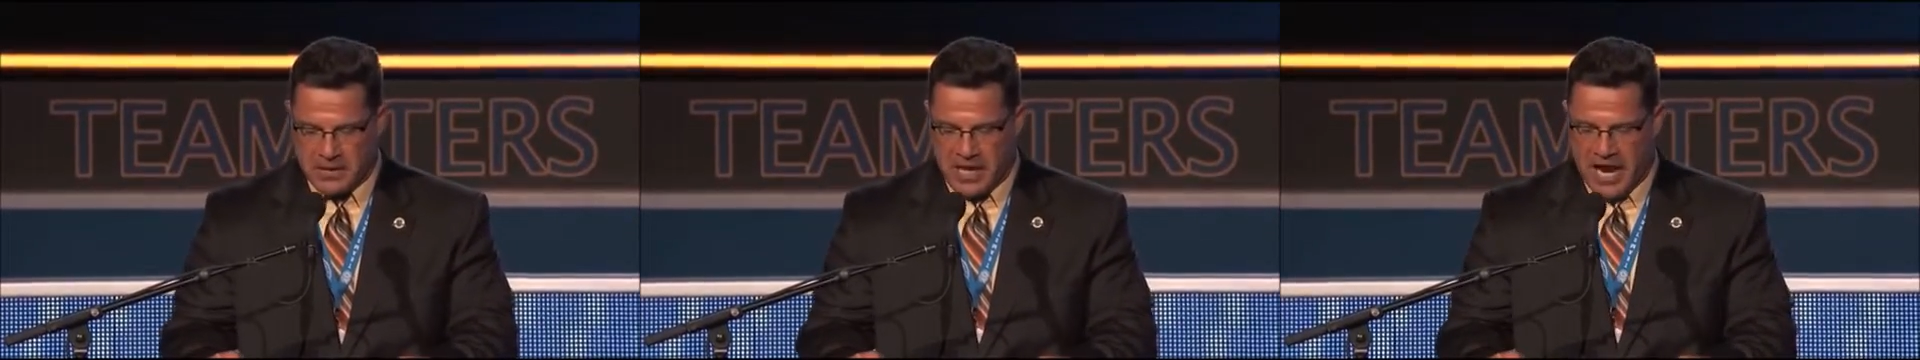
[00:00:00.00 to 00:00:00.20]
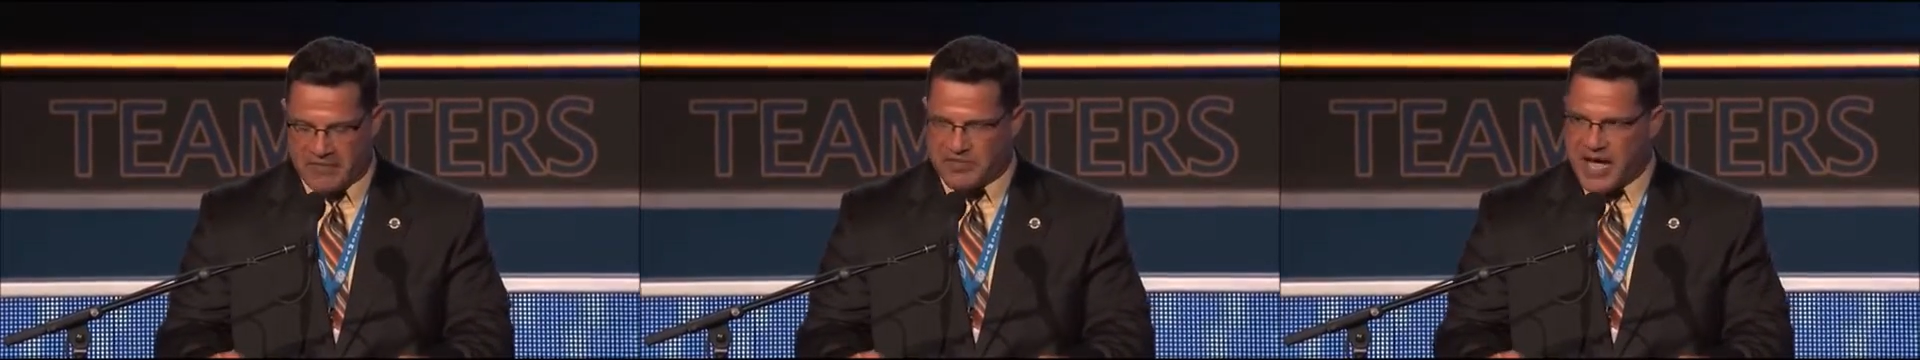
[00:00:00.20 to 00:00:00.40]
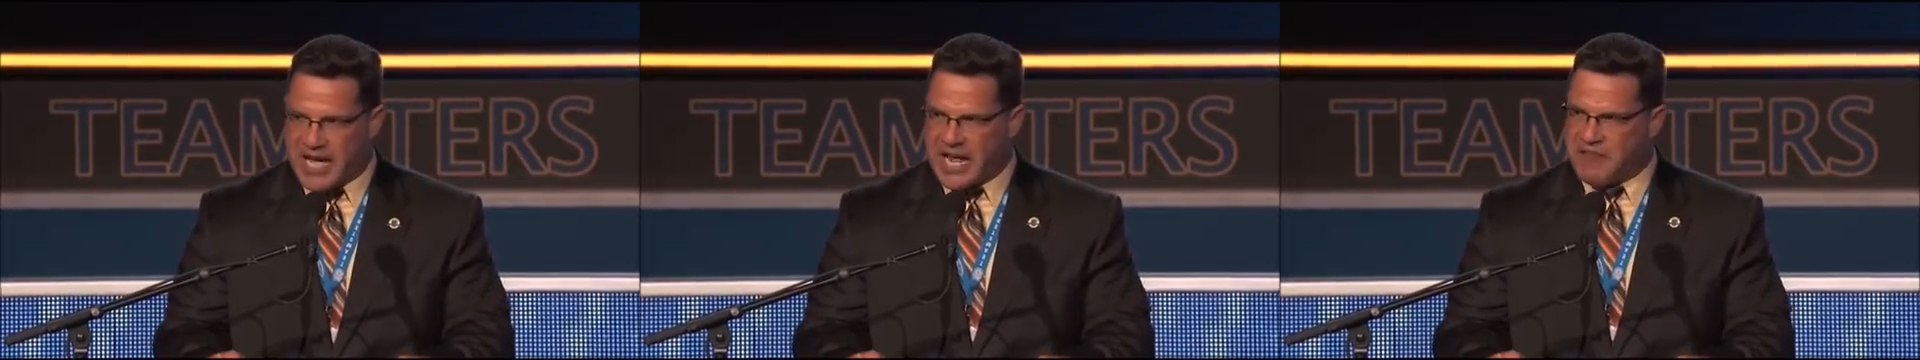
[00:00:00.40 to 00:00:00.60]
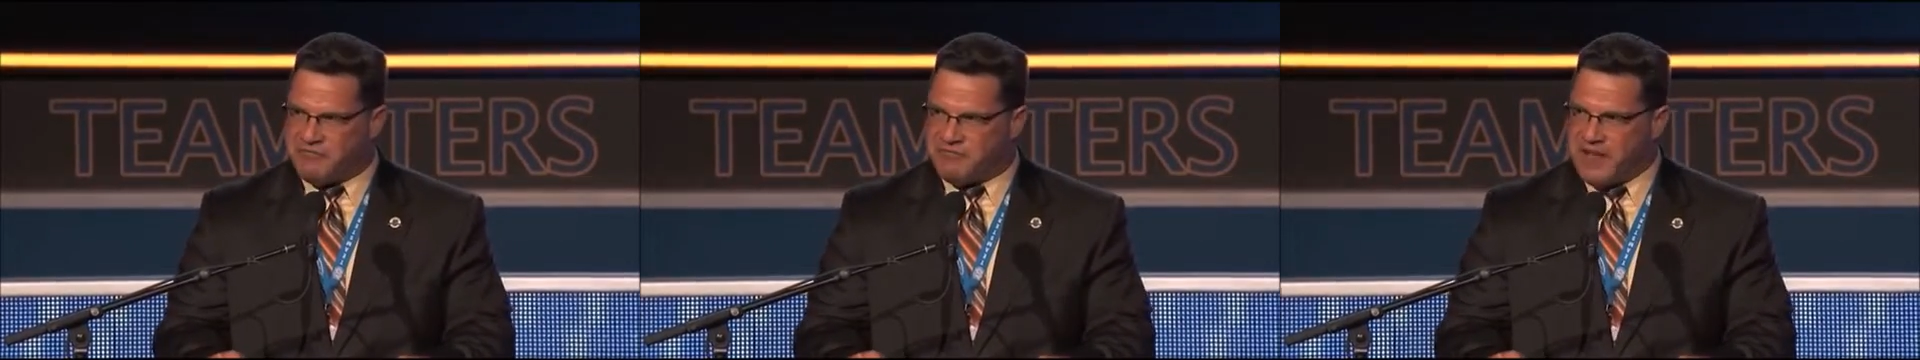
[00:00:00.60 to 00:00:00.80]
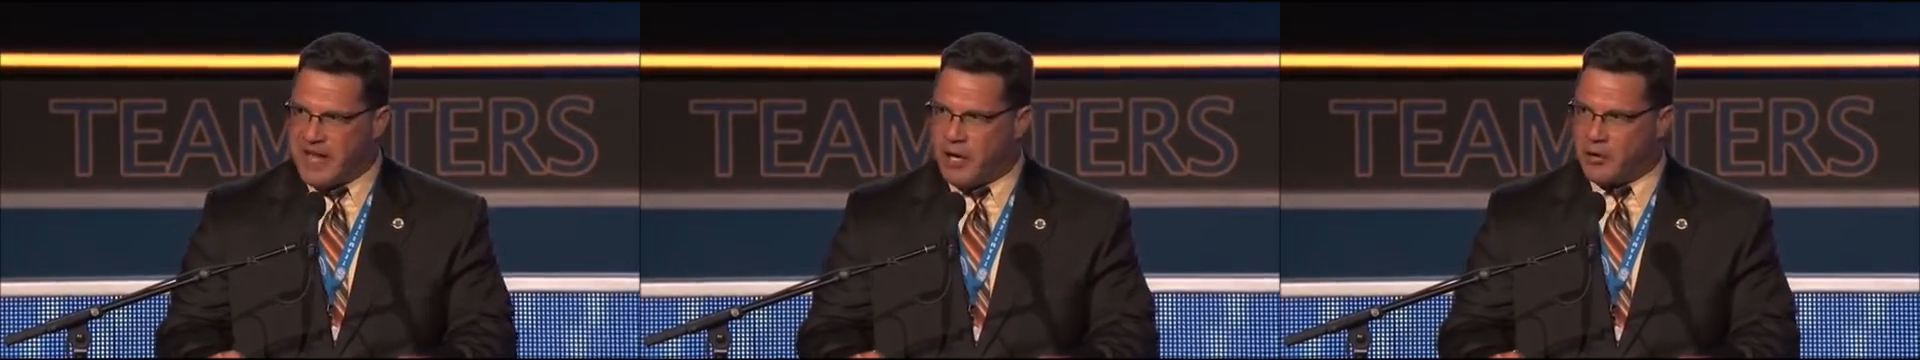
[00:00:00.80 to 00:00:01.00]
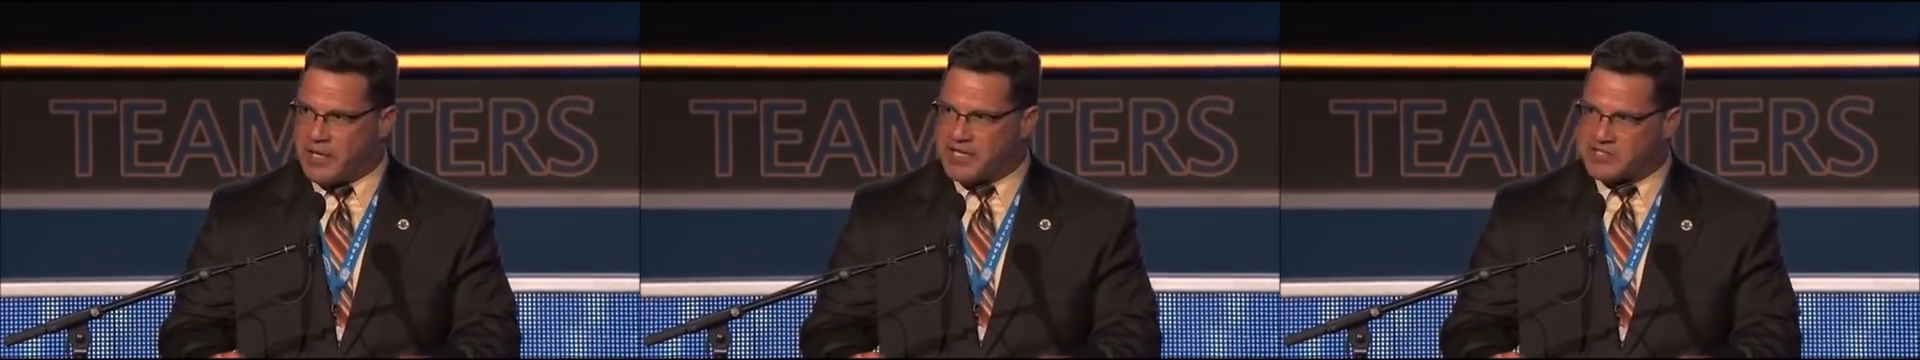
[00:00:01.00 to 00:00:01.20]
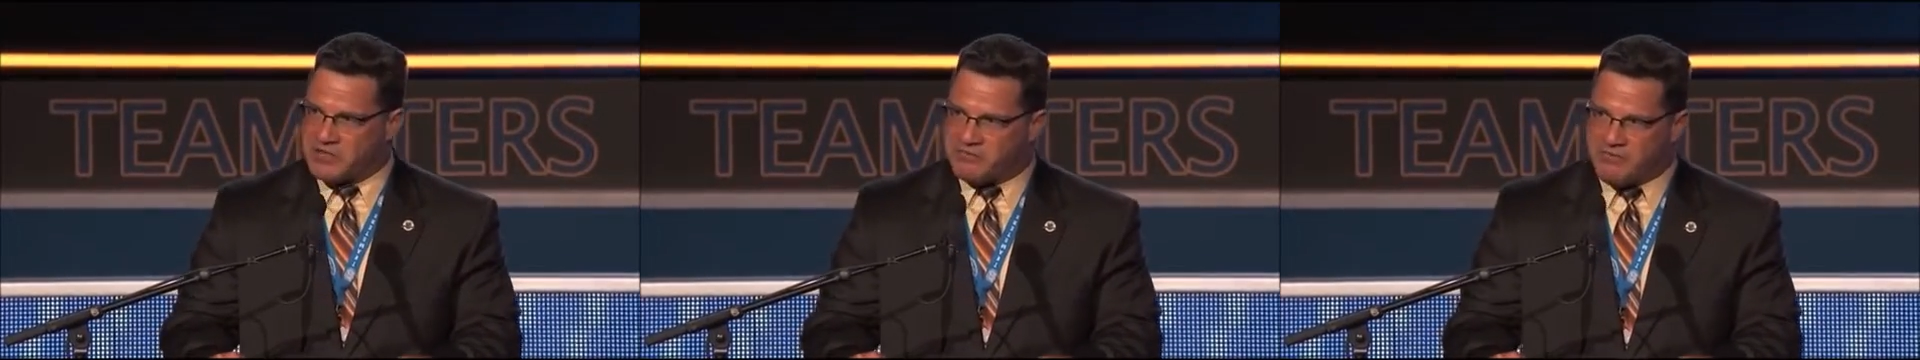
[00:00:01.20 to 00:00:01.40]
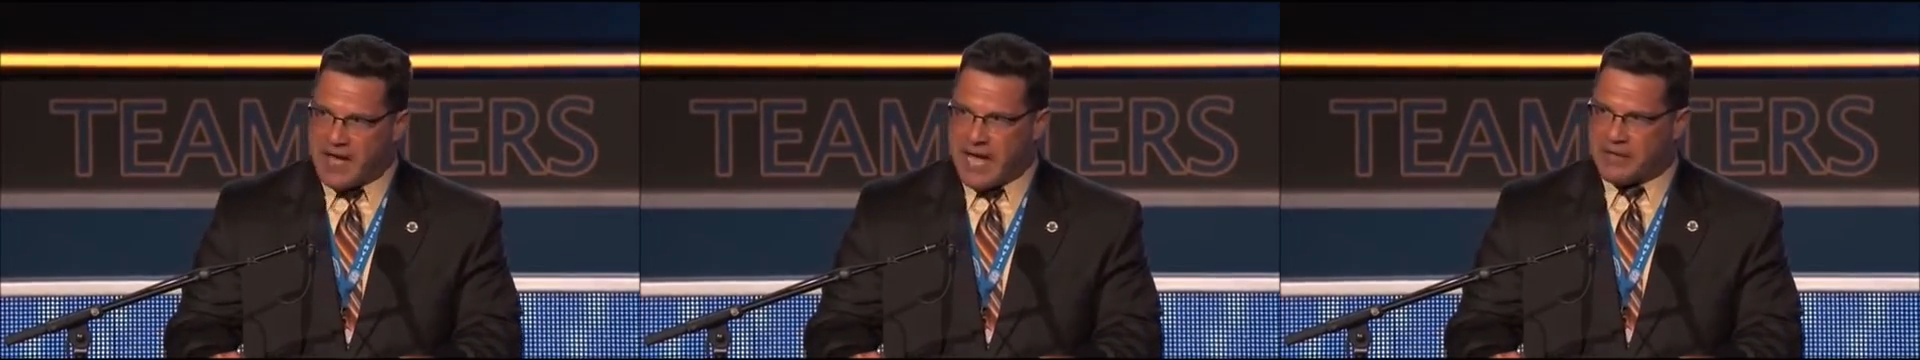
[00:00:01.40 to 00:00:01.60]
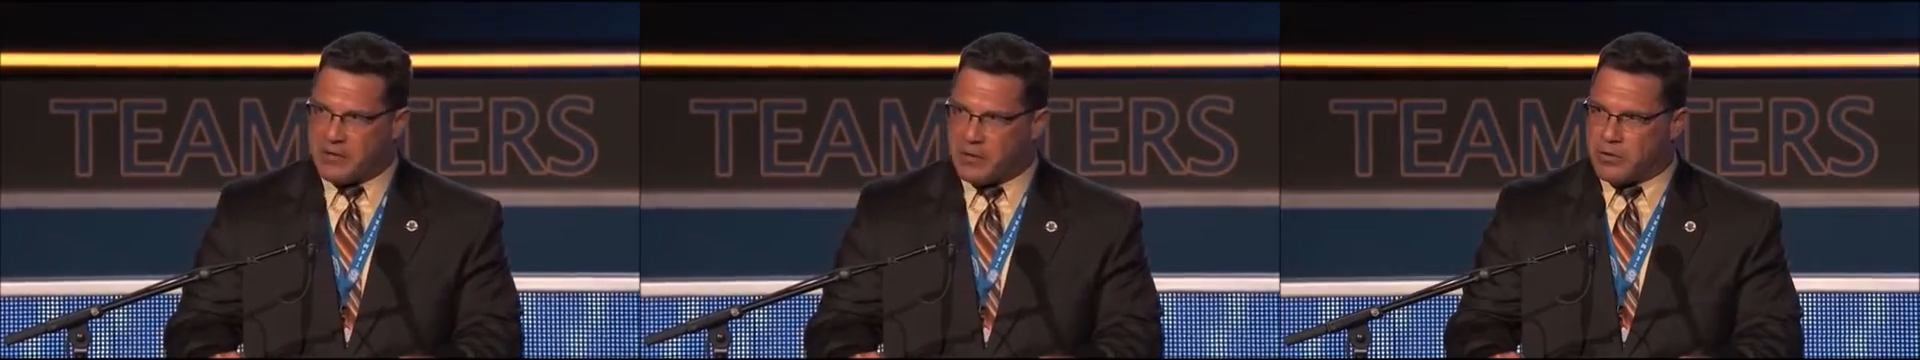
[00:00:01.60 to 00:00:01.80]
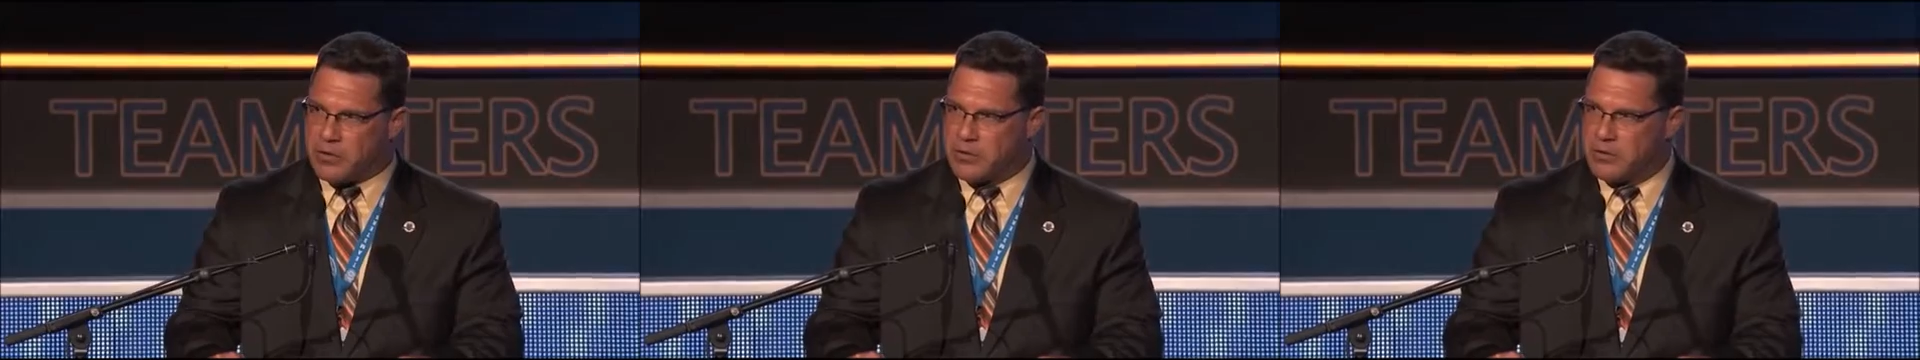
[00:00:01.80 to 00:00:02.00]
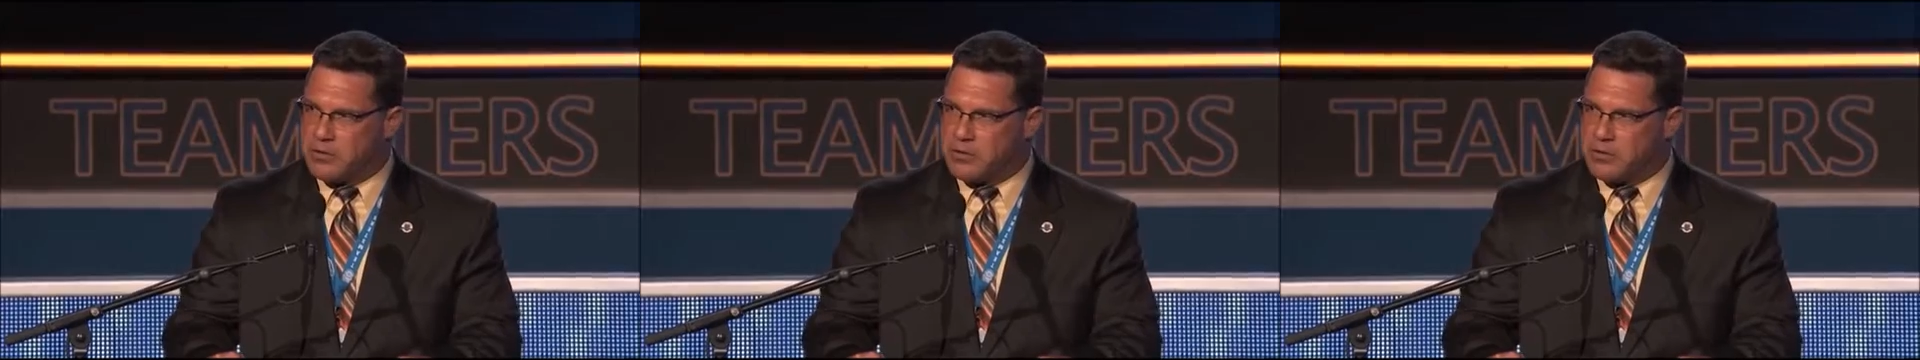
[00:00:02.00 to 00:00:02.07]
I thought I failed as a father